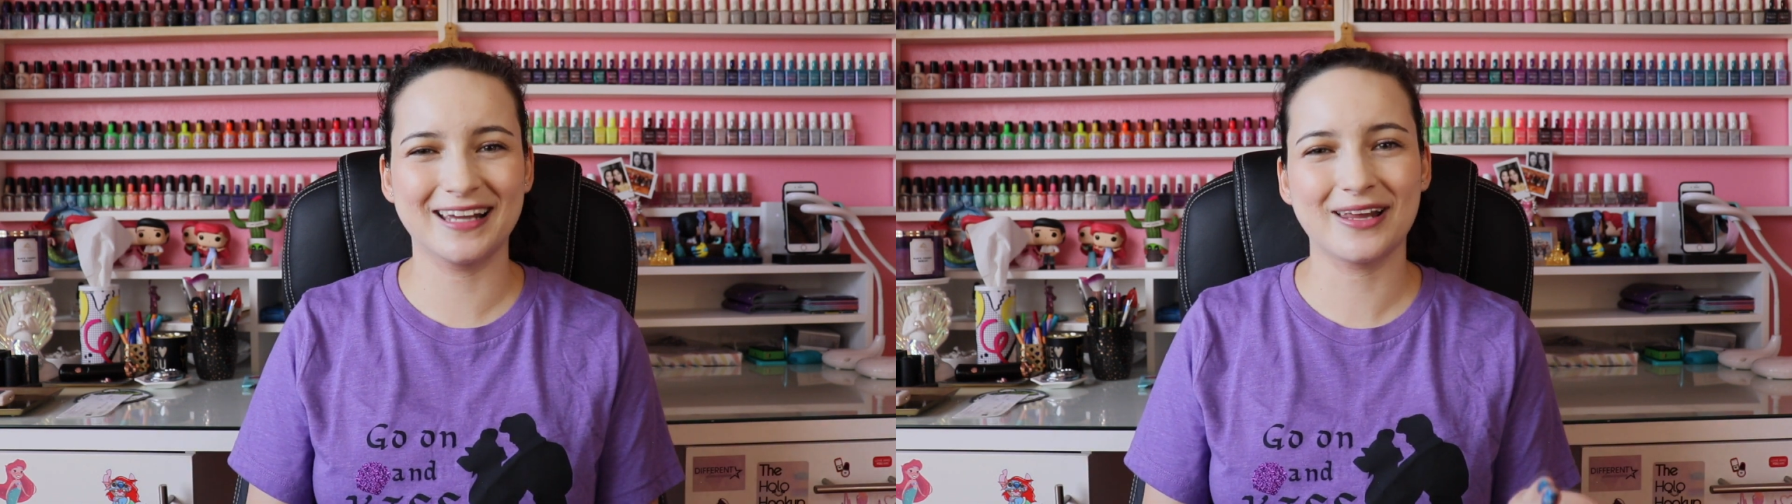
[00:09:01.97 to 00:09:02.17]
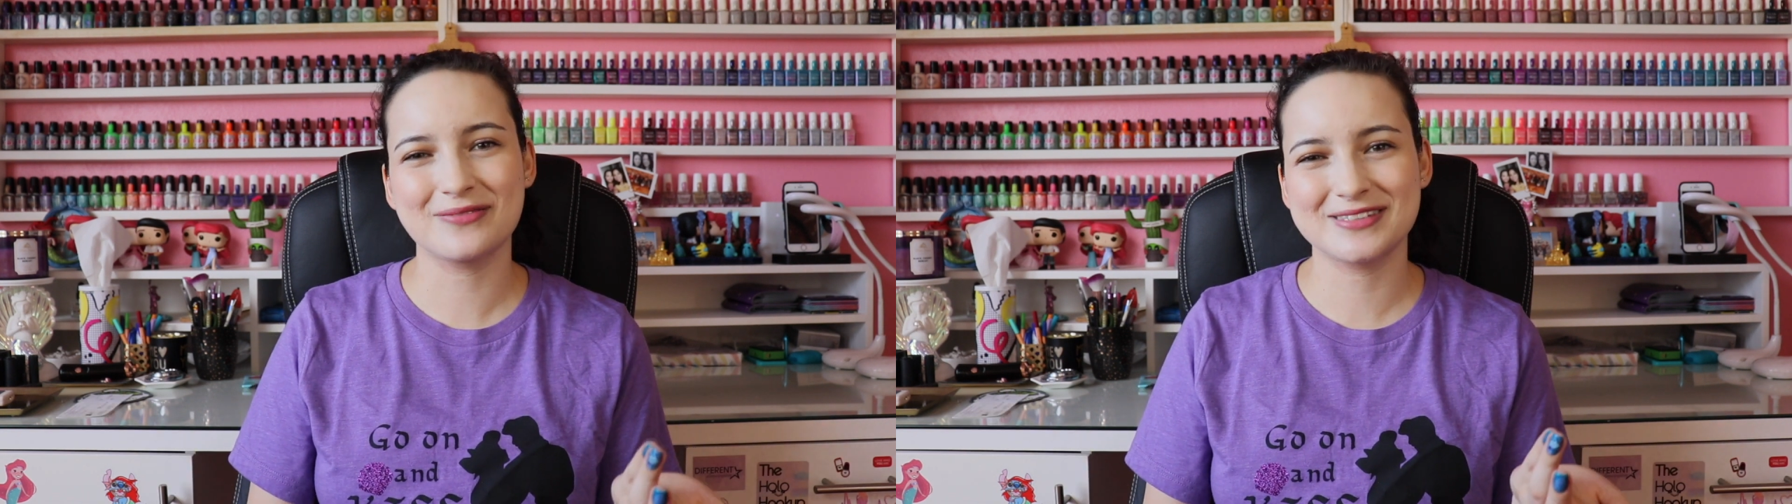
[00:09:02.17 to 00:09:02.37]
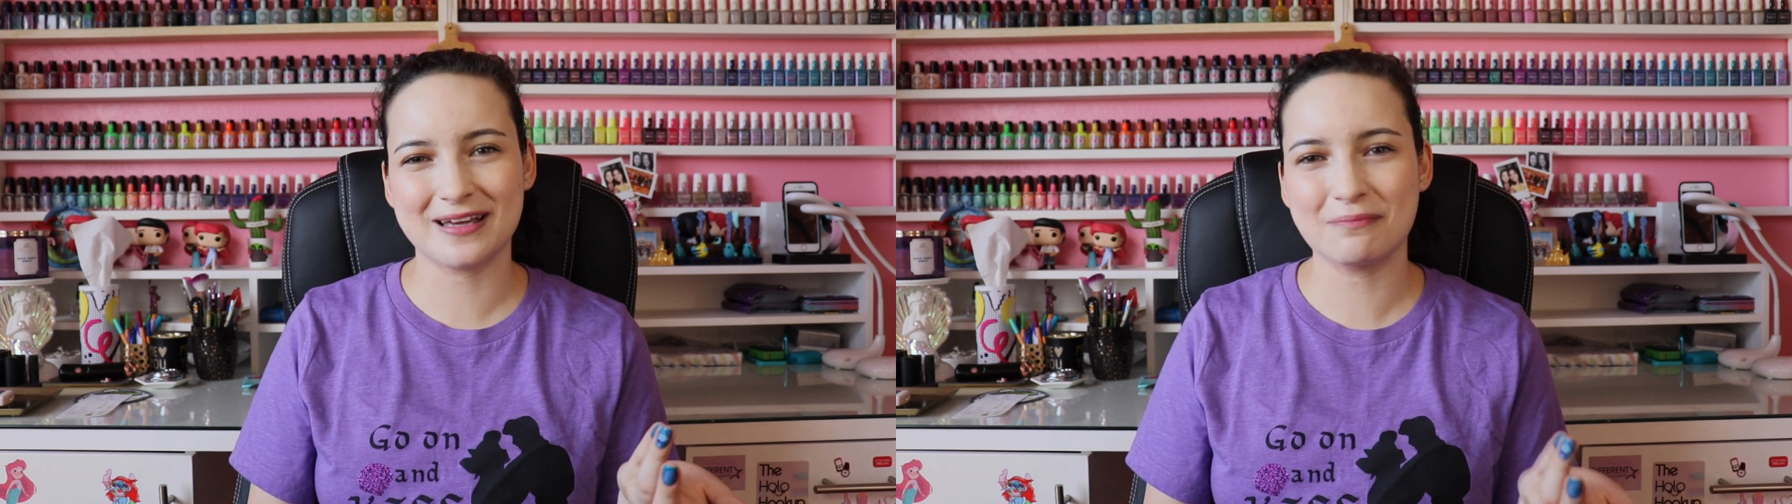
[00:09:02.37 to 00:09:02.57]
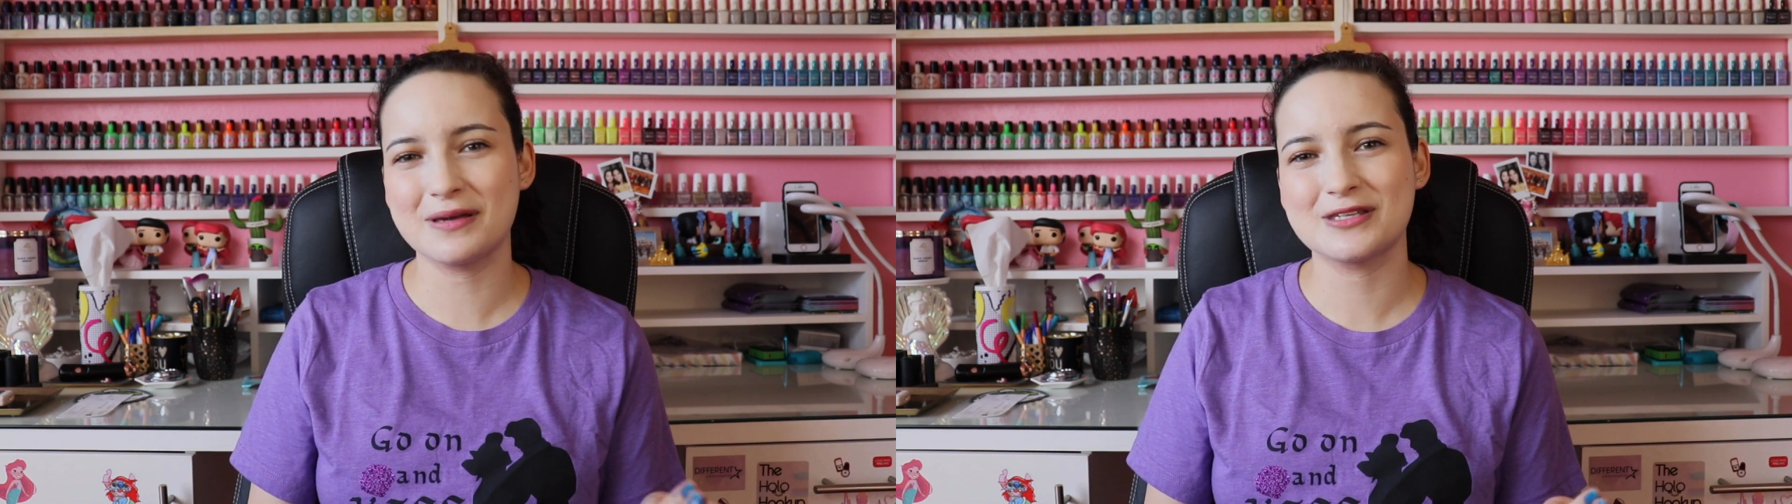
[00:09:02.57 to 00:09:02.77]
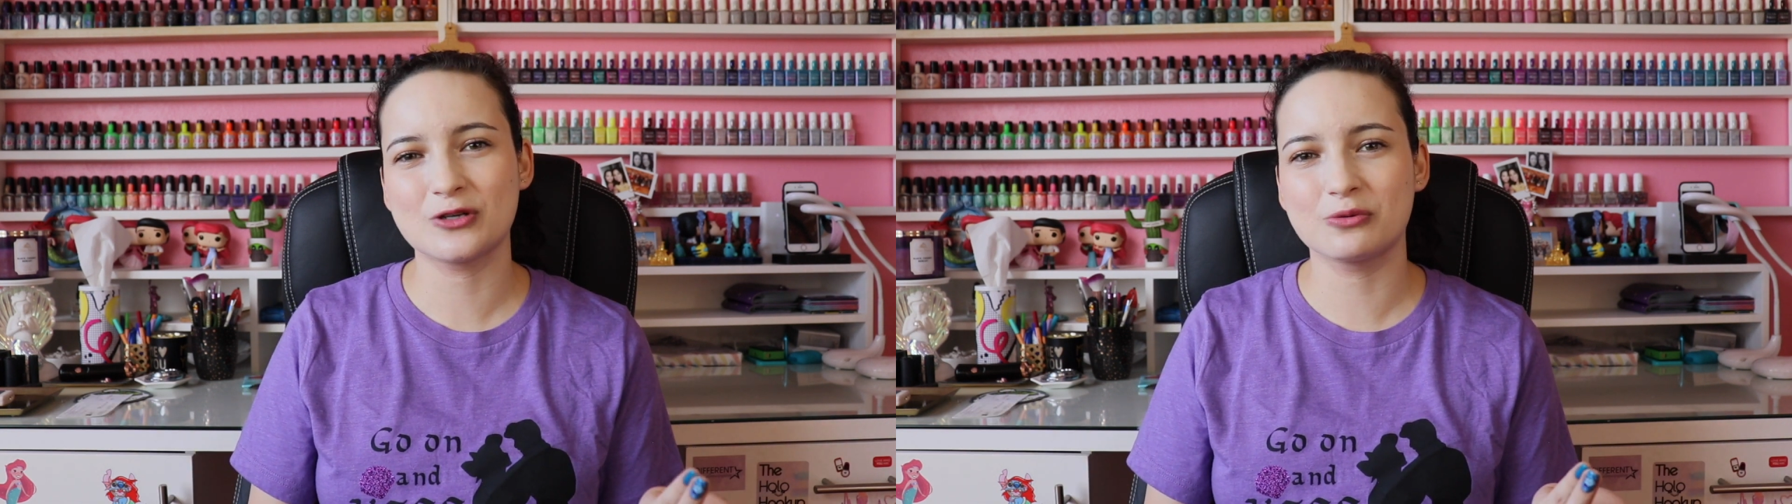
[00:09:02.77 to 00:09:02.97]
I love
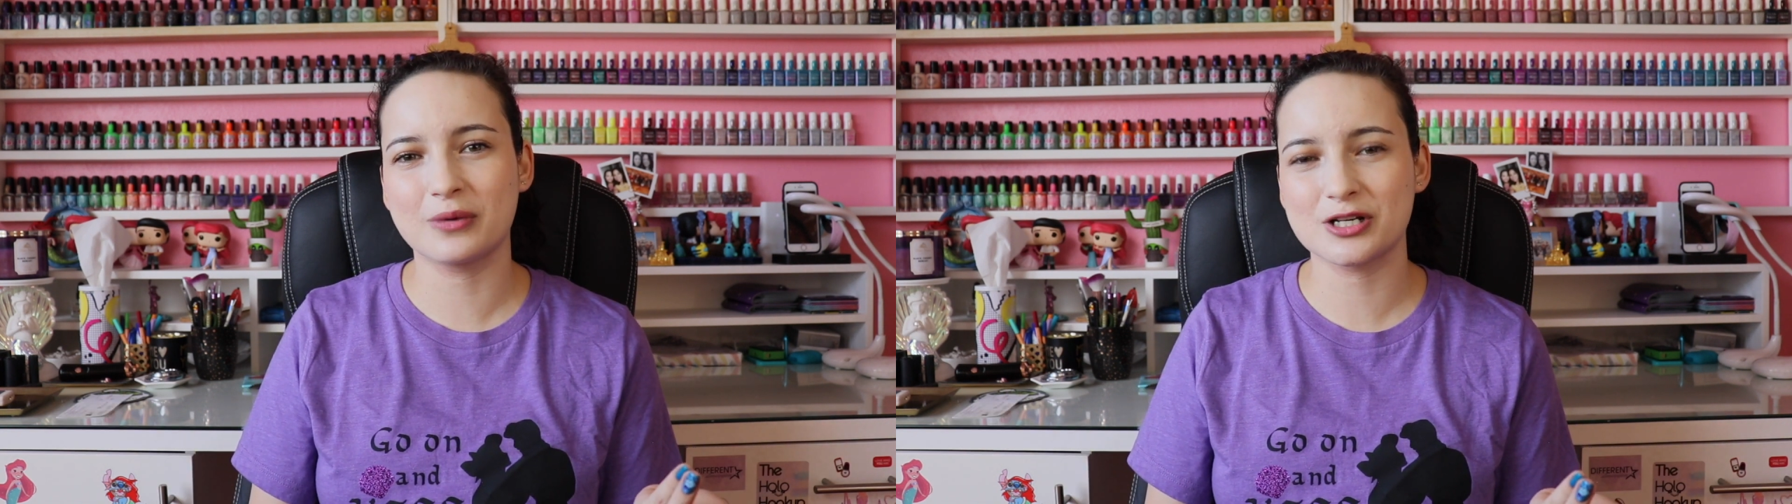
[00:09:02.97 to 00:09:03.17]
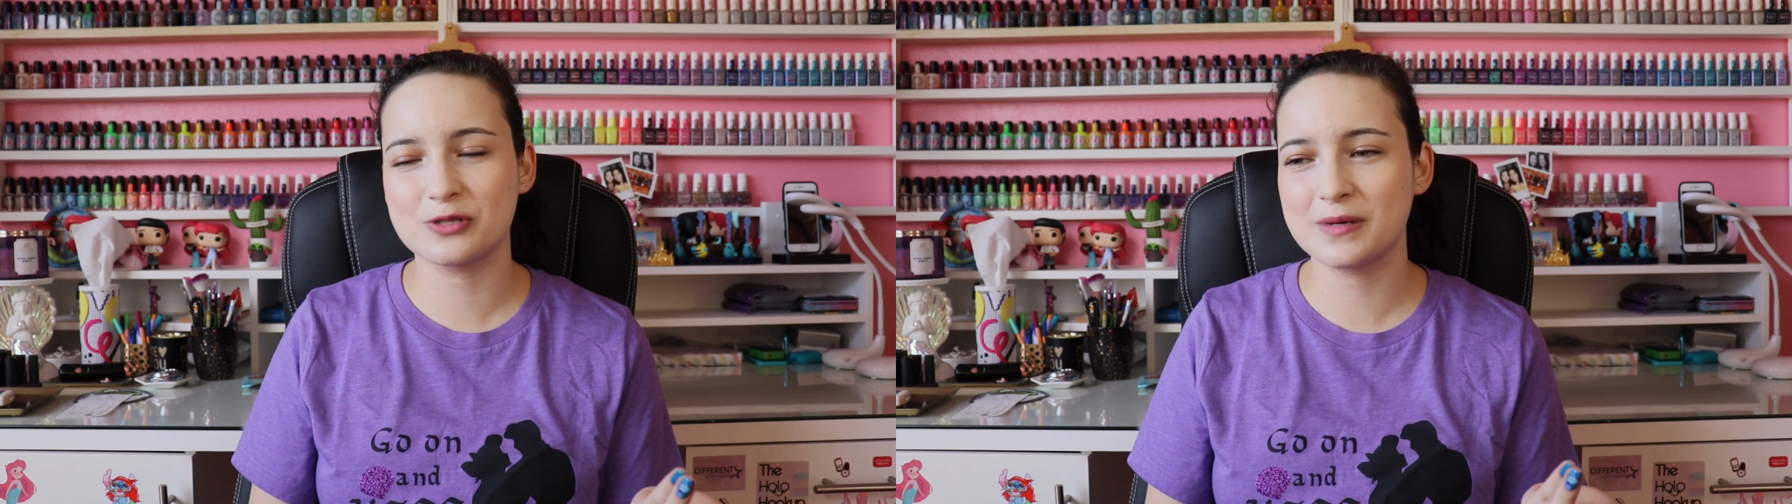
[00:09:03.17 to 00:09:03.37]
stamping so much,